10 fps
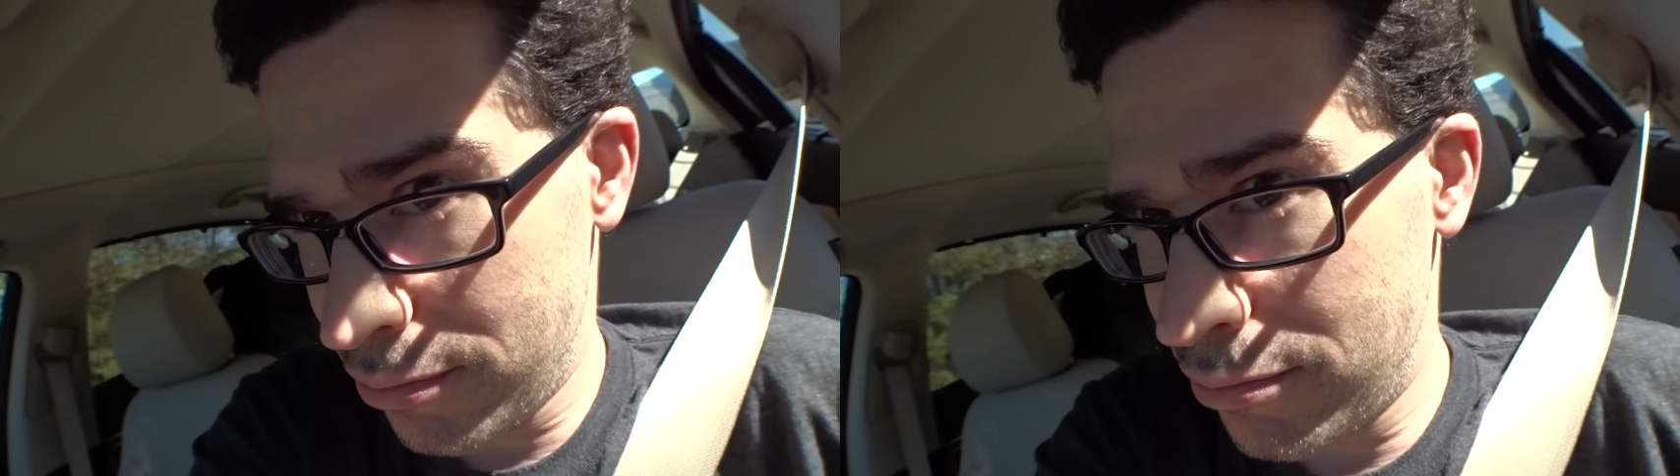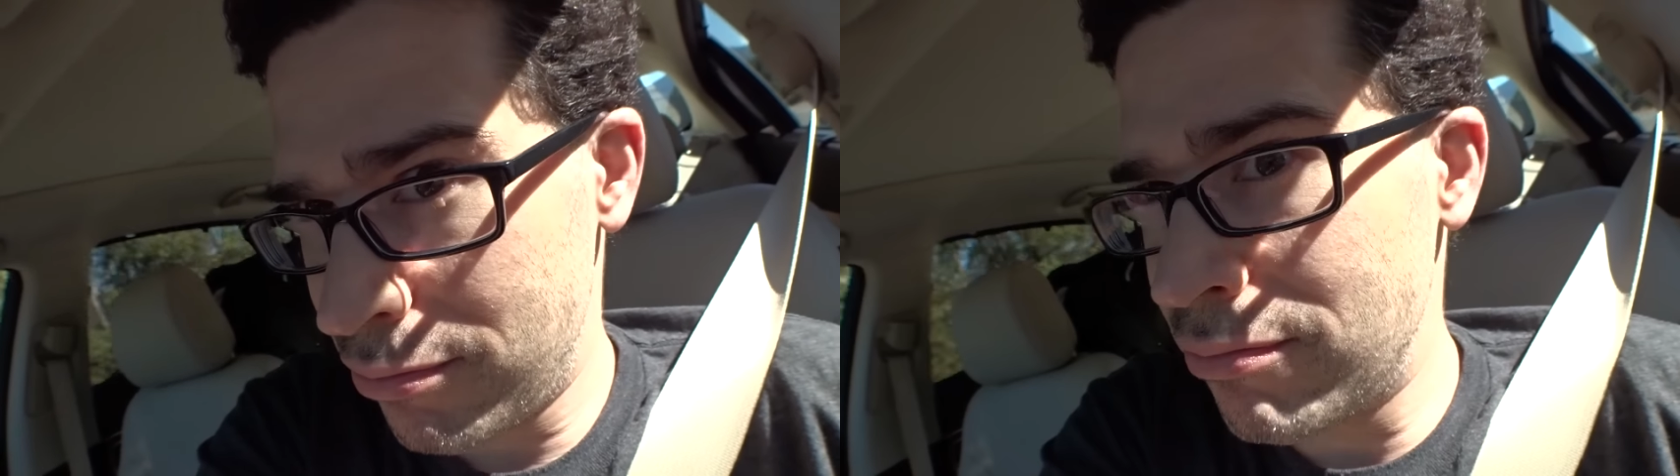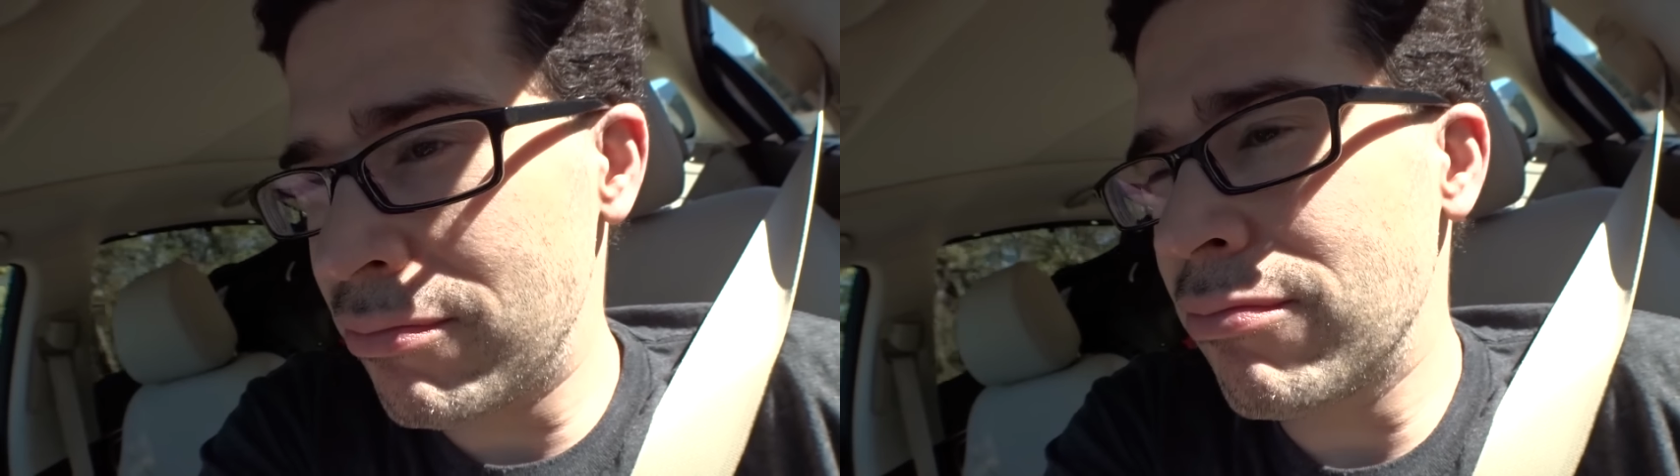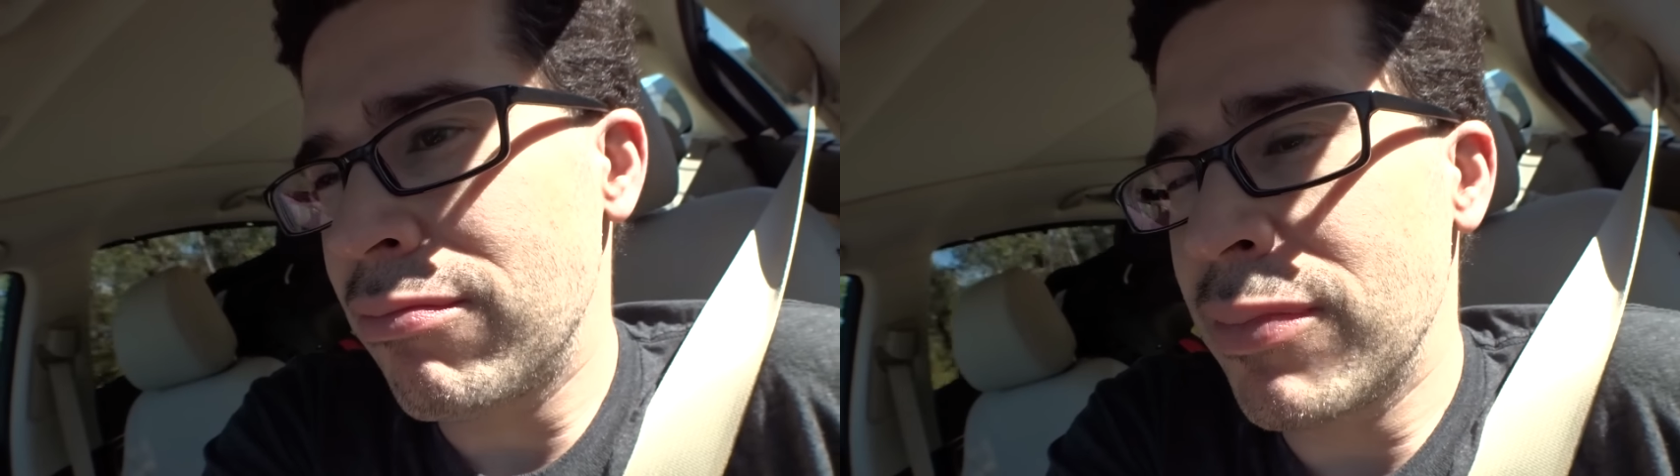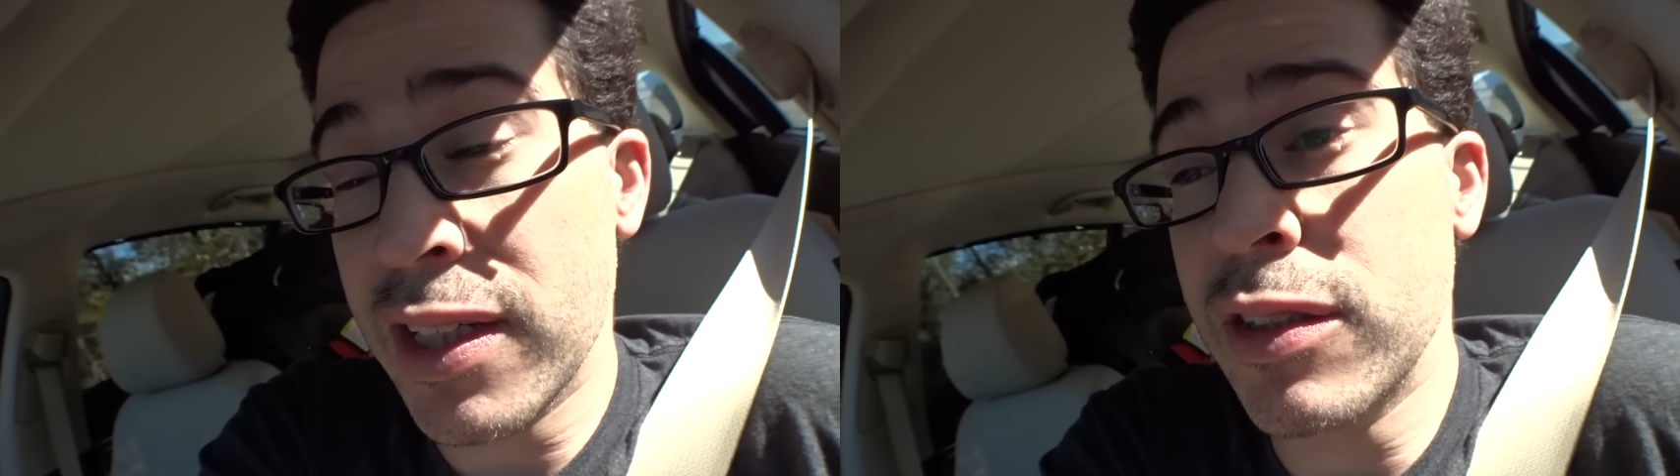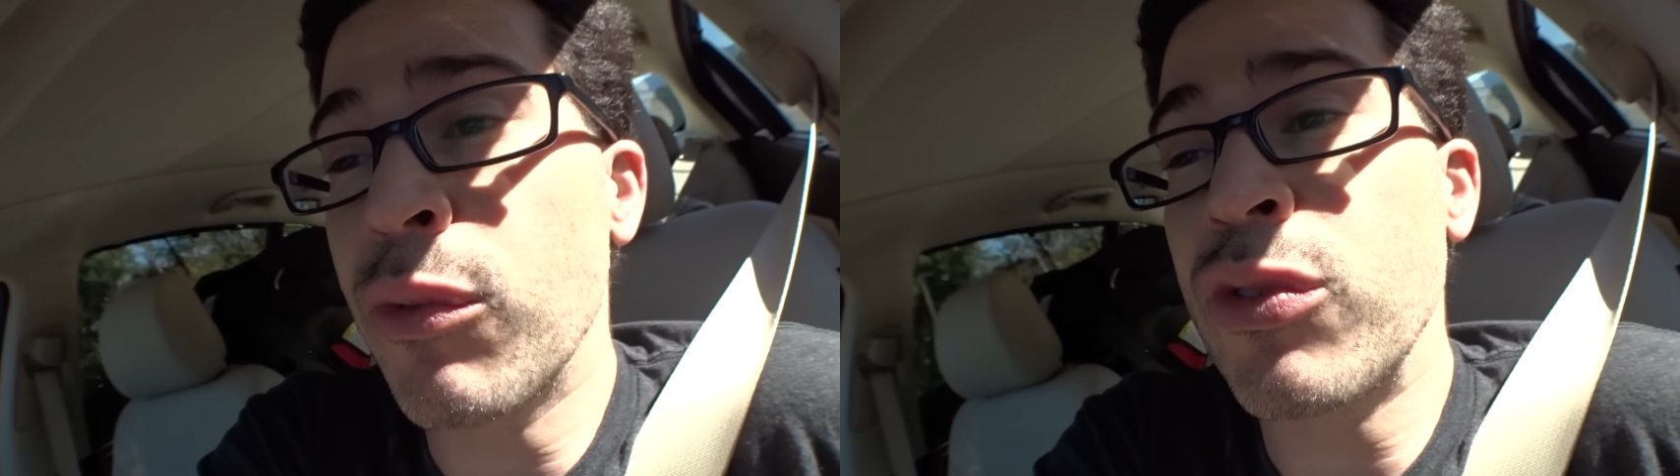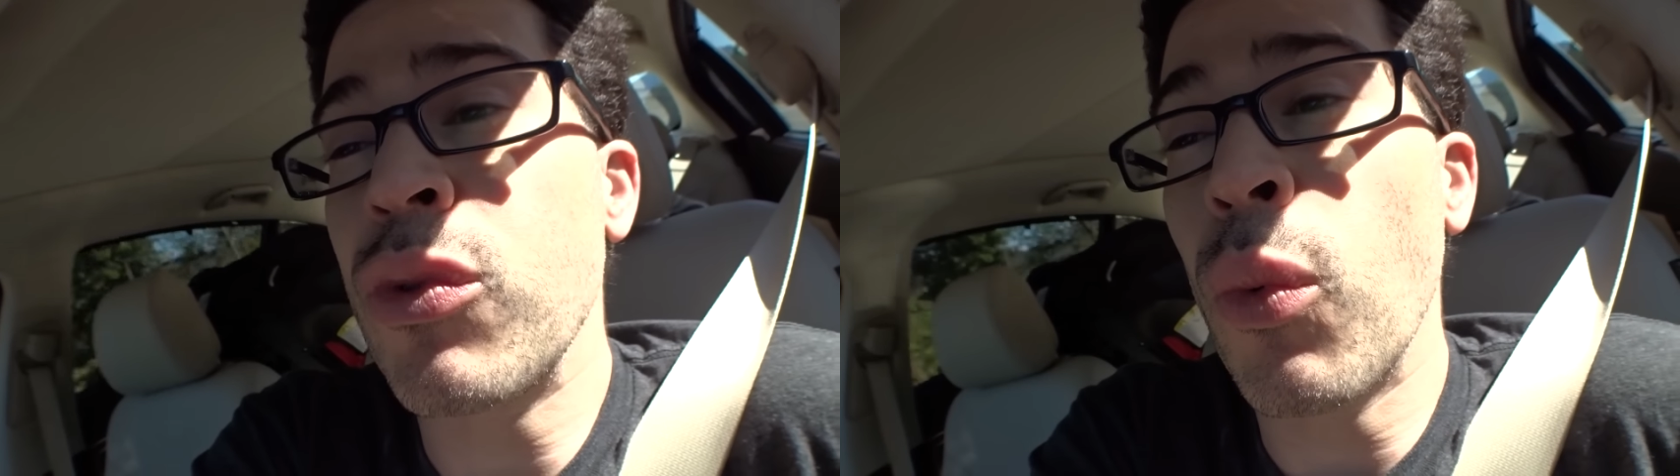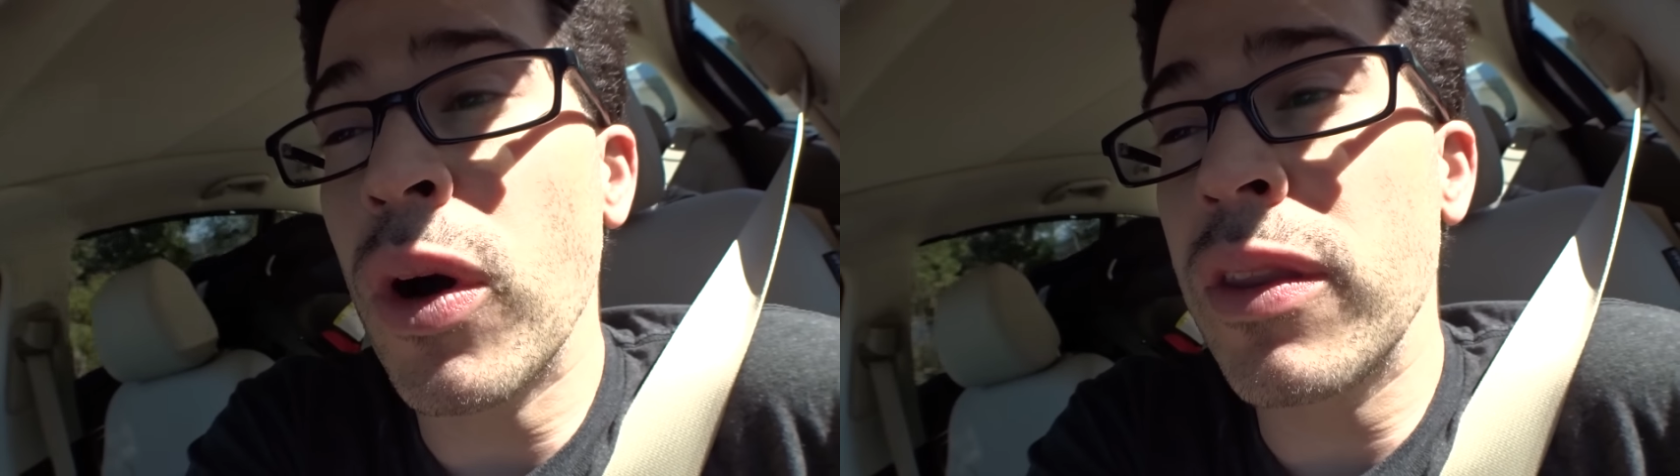because it was
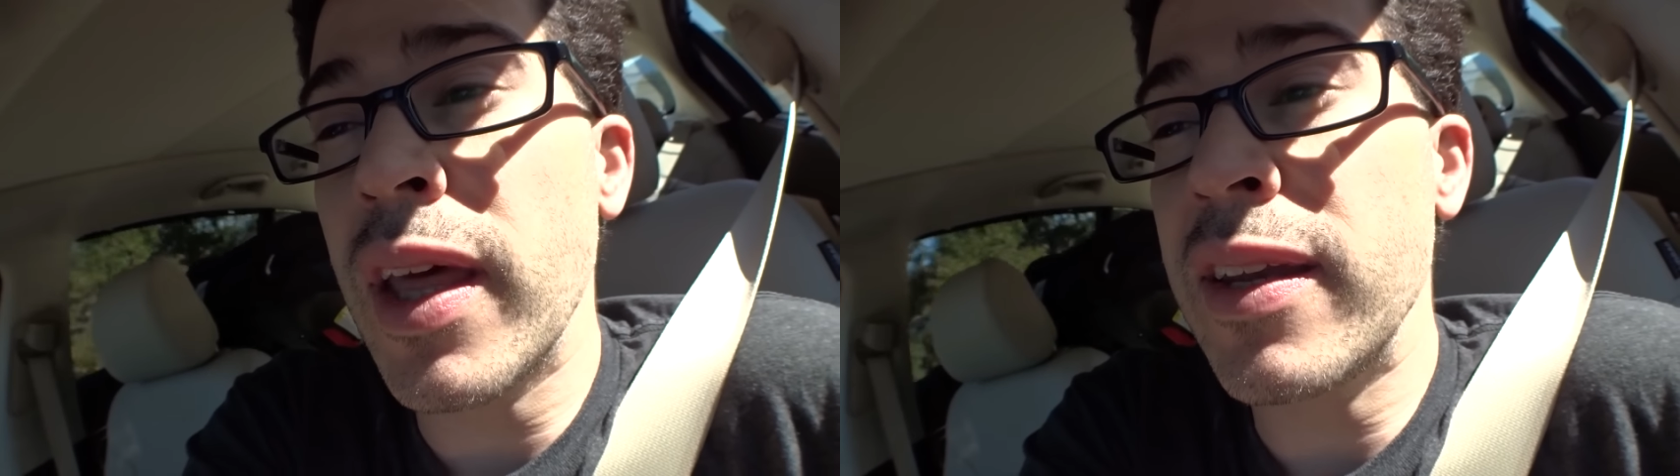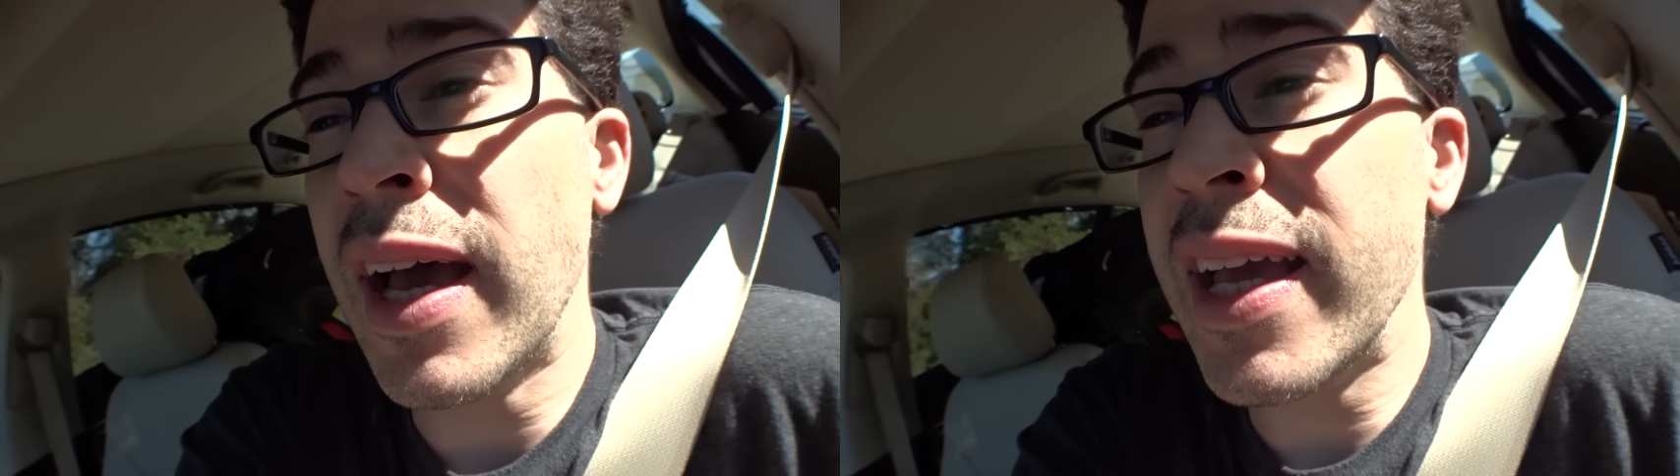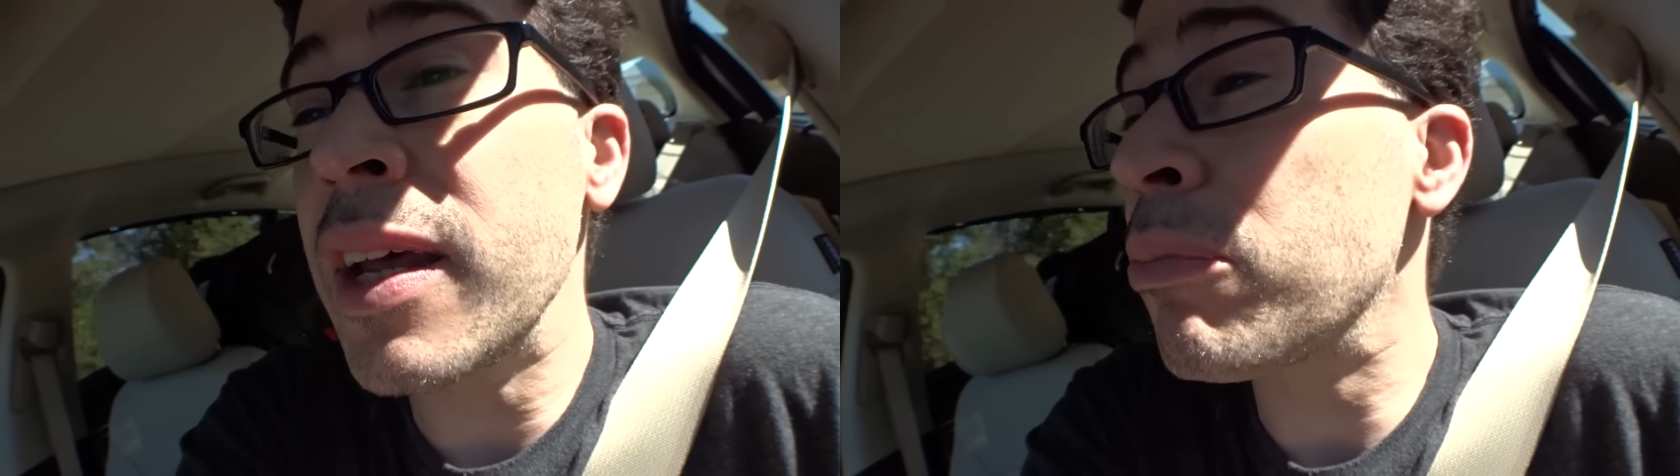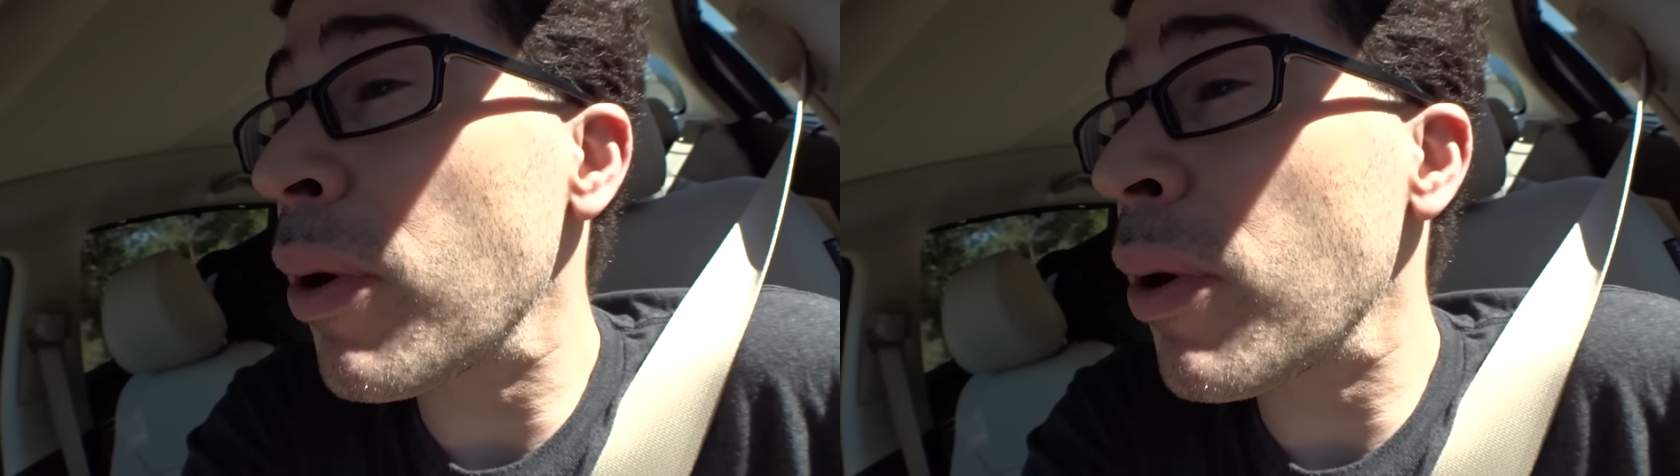the one that Diana